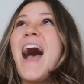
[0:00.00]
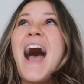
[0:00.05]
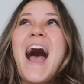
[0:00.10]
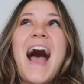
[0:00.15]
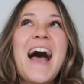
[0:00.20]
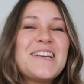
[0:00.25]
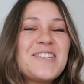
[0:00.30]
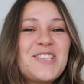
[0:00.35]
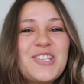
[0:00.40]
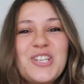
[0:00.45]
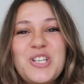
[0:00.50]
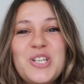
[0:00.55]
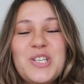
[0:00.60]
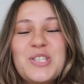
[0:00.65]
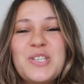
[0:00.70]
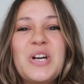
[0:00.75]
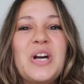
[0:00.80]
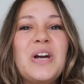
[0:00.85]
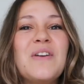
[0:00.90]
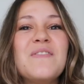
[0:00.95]
As she
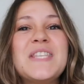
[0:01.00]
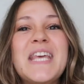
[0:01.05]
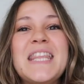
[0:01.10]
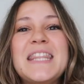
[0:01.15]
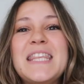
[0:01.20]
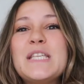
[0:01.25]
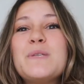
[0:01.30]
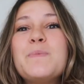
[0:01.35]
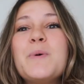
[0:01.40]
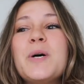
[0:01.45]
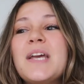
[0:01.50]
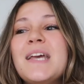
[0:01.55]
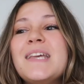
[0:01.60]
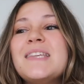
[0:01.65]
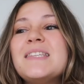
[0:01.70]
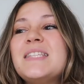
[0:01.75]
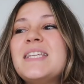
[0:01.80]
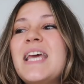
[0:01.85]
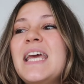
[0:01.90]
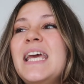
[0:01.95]
deserves, this book
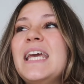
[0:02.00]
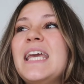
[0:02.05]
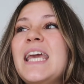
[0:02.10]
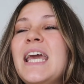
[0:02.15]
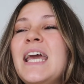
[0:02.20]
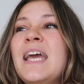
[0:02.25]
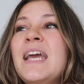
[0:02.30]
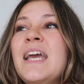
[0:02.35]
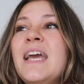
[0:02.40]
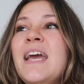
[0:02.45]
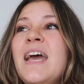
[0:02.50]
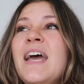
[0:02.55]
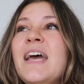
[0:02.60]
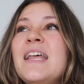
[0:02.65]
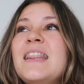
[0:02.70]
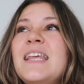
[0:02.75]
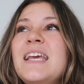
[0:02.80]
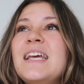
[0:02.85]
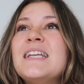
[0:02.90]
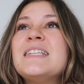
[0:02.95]
is taking
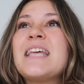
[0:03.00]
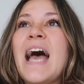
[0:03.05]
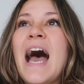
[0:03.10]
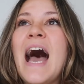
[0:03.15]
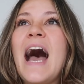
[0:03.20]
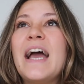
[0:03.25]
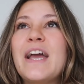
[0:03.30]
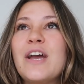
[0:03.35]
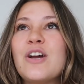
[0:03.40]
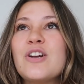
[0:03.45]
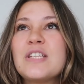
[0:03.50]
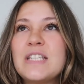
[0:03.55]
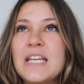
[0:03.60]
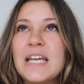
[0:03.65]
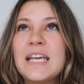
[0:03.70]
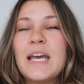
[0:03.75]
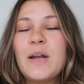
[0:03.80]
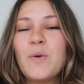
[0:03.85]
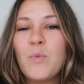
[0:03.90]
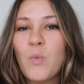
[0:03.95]
the entire
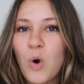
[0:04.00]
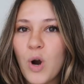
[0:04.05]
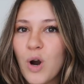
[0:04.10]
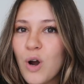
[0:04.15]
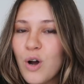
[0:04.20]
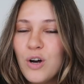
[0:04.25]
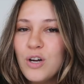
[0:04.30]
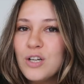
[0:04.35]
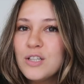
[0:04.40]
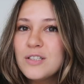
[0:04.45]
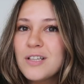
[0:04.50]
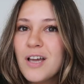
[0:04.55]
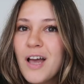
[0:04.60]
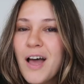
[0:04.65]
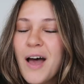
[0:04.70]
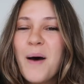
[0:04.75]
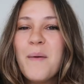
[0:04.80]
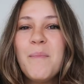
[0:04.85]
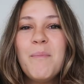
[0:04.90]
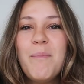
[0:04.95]
stinking world
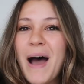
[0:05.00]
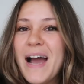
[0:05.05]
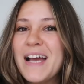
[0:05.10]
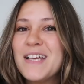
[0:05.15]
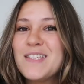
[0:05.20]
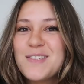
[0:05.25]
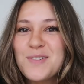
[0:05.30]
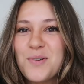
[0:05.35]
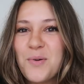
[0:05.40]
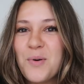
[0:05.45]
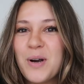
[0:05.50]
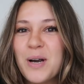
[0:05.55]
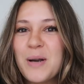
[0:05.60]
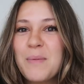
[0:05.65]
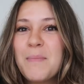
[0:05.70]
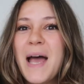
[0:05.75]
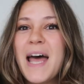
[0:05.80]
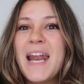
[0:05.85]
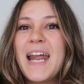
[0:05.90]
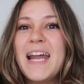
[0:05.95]
by
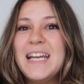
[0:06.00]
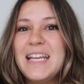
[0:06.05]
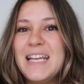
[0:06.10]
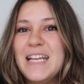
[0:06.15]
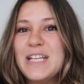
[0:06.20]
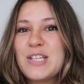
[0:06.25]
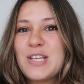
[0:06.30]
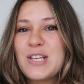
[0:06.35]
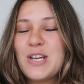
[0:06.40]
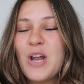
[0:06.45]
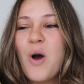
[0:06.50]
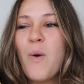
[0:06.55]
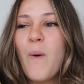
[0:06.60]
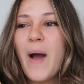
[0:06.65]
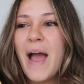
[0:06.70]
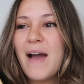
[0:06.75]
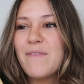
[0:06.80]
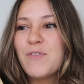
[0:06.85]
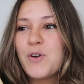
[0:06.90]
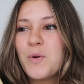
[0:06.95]
storm, and I need to know
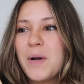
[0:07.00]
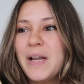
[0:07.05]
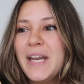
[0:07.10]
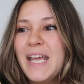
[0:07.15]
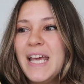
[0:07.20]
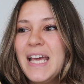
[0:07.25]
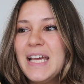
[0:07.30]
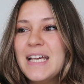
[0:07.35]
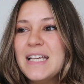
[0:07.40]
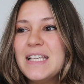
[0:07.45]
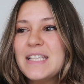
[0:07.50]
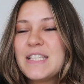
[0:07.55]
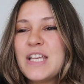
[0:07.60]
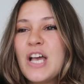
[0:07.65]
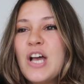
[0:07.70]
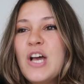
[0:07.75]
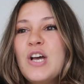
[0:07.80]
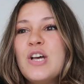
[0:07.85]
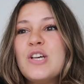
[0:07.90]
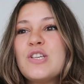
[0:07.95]
why everyone is
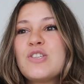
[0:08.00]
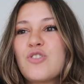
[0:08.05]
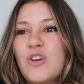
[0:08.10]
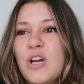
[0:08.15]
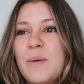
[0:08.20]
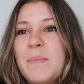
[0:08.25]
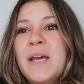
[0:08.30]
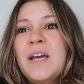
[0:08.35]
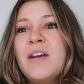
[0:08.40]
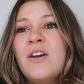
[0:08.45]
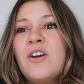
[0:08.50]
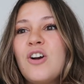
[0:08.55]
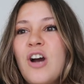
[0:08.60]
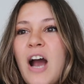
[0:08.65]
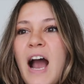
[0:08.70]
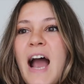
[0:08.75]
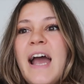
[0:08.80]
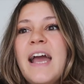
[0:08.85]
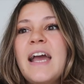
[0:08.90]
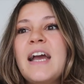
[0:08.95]
screaming,
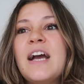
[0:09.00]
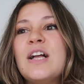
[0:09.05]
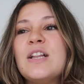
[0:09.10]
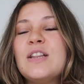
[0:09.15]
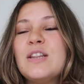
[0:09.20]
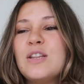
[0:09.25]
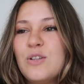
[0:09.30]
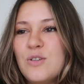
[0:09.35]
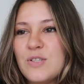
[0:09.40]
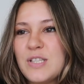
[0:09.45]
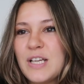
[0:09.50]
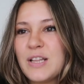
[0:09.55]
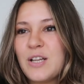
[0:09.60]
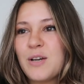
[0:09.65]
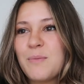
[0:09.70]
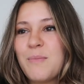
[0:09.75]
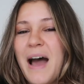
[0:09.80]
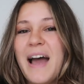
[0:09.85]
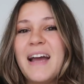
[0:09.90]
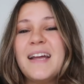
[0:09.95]
crying, losing
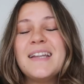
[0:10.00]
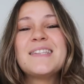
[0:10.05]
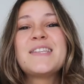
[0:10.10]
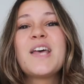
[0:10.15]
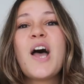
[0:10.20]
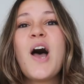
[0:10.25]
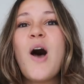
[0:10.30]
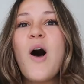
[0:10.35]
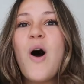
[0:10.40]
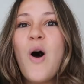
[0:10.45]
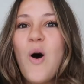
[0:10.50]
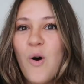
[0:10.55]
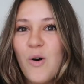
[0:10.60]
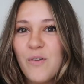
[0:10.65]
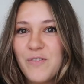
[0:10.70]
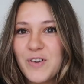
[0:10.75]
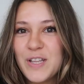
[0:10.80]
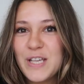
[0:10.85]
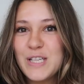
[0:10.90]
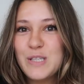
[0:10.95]
their minds
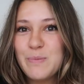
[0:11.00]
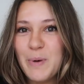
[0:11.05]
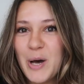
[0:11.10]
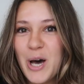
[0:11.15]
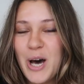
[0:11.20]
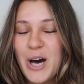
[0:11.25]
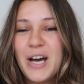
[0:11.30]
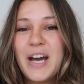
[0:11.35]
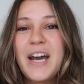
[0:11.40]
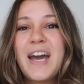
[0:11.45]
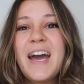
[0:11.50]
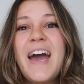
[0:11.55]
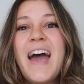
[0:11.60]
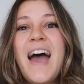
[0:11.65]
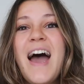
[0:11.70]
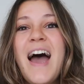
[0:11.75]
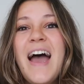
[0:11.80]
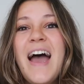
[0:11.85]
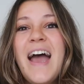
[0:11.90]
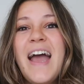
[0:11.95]
over this book.
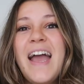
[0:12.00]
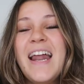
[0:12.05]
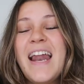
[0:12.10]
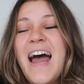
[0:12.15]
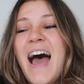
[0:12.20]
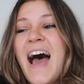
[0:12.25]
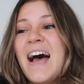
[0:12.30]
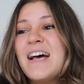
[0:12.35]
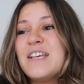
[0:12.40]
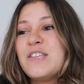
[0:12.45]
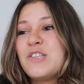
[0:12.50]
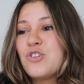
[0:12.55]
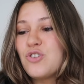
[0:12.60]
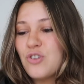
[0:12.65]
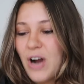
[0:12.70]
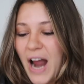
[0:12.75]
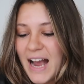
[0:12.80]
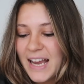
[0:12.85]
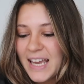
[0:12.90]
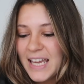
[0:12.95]
It has
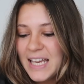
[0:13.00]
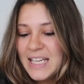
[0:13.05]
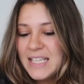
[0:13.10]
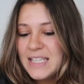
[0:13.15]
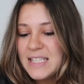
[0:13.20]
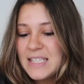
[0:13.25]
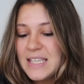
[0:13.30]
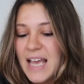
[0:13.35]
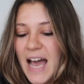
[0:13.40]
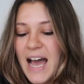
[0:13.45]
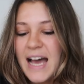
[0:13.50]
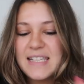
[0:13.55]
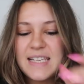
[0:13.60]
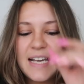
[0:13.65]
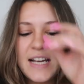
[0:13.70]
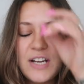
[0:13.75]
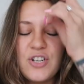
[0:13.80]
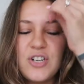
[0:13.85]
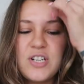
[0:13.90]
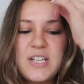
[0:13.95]
dragons. As
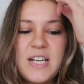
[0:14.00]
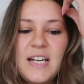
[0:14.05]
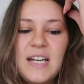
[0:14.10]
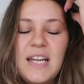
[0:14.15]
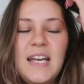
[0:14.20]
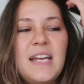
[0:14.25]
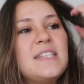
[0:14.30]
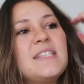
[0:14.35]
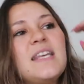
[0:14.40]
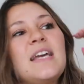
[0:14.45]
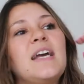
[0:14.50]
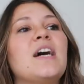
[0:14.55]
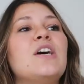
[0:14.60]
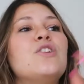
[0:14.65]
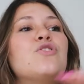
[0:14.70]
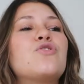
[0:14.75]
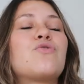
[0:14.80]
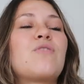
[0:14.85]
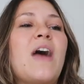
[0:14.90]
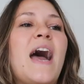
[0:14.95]
I understand it, it's like
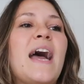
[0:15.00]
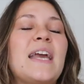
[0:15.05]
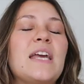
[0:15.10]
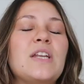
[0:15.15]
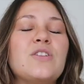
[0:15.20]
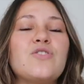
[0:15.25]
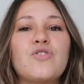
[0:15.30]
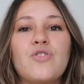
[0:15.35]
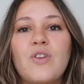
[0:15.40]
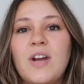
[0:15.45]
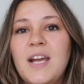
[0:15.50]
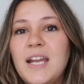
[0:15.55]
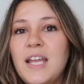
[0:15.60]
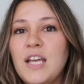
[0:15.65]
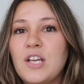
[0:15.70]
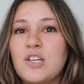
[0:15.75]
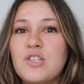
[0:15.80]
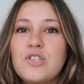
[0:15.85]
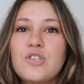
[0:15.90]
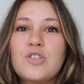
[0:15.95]
a dragon
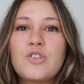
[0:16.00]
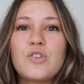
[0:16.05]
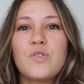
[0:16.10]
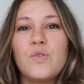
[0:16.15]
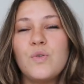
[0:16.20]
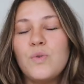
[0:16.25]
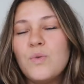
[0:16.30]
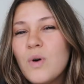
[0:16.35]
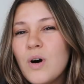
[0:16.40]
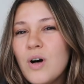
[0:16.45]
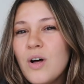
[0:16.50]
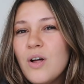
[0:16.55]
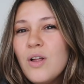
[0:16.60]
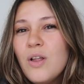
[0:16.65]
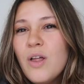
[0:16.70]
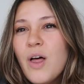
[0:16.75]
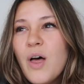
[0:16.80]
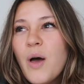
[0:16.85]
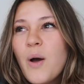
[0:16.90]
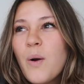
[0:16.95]
training
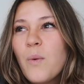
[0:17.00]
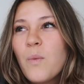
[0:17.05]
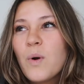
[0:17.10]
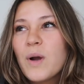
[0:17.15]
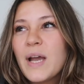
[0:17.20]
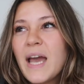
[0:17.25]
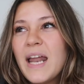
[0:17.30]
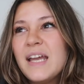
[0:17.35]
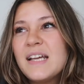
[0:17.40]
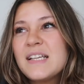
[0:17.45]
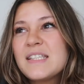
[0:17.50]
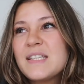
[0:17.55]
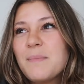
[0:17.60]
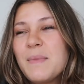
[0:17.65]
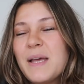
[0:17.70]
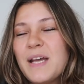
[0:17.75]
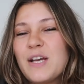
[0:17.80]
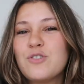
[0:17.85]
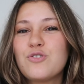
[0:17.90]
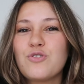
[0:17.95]
school. We're getting some
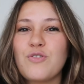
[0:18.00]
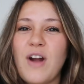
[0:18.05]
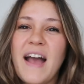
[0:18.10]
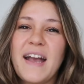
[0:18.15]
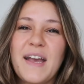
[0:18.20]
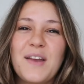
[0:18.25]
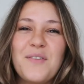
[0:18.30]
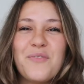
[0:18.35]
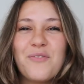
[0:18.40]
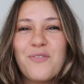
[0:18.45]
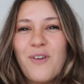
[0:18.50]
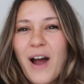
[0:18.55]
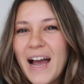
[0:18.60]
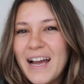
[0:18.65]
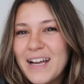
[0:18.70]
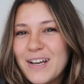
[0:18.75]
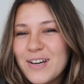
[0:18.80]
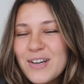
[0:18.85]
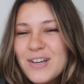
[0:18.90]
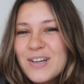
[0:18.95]
like dragon
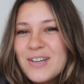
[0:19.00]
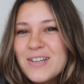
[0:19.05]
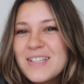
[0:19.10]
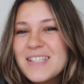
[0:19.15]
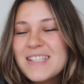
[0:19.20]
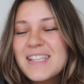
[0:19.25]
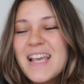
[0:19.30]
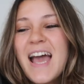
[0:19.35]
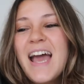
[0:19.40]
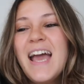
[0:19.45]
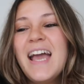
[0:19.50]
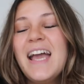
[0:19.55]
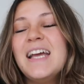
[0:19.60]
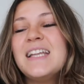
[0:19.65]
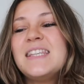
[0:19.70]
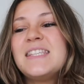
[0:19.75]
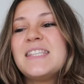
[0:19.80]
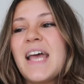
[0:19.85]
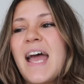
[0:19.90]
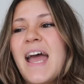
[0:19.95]
riders.
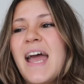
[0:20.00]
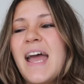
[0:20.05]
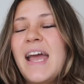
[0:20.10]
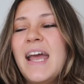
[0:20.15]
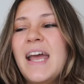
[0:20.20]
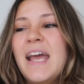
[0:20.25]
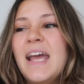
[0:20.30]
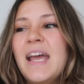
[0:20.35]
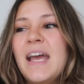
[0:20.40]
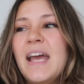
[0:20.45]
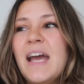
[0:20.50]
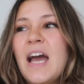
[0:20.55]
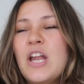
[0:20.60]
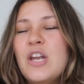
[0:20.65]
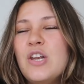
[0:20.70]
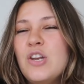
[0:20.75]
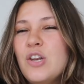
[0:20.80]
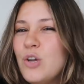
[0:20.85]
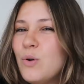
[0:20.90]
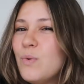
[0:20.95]
It's a
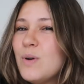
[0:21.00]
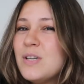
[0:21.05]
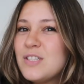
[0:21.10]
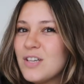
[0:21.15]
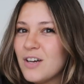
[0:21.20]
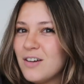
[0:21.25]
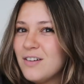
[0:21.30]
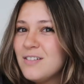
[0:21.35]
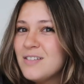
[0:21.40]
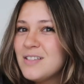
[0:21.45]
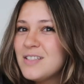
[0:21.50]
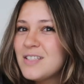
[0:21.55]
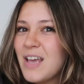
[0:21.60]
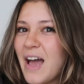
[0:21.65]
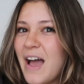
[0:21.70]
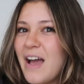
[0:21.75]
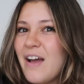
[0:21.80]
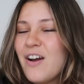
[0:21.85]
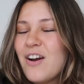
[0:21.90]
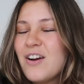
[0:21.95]
new adult.
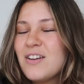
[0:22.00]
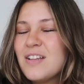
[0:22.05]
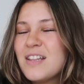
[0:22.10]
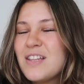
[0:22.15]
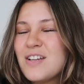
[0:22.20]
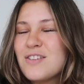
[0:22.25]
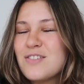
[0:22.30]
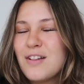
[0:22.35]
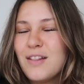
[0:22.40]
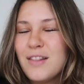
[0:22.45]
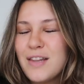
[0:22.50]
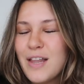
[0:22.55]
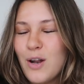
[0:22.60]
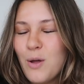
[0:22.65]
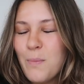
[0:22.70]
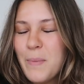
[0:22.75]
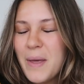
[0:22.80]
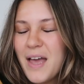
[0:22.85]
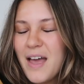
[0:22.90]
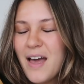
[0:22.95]
I heard that there's a
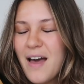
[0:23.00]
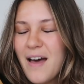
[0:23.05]
little bit